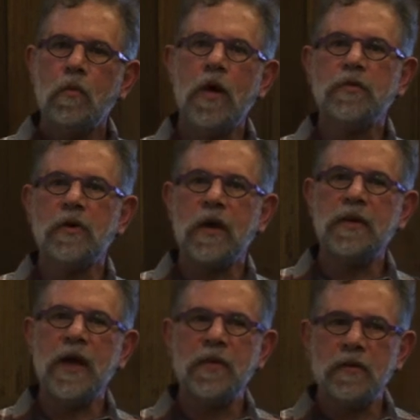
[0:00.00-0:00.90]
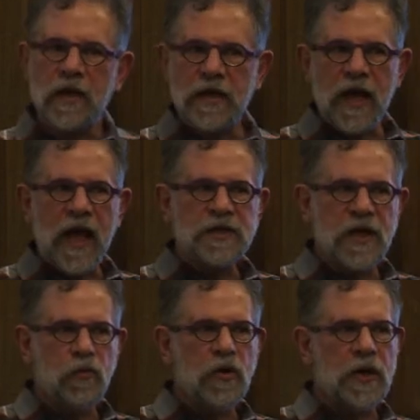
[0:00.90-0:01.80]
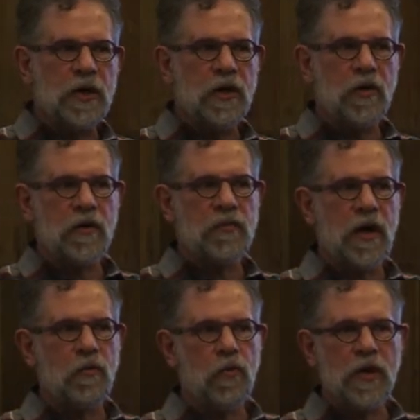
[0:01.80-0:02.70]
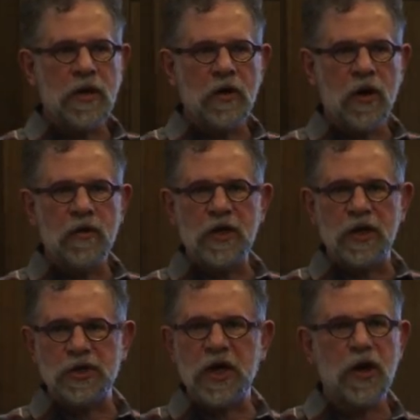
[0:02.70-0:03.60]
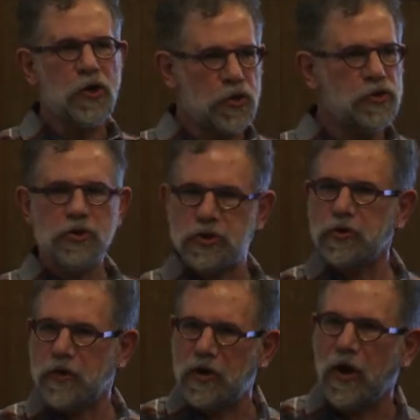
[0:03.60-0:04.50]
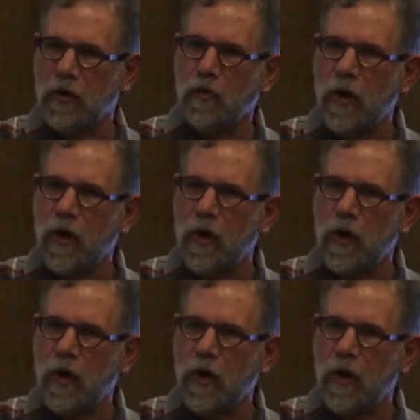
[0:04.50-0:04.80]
Well, but as I'm working here, I'm not working on the entire user story all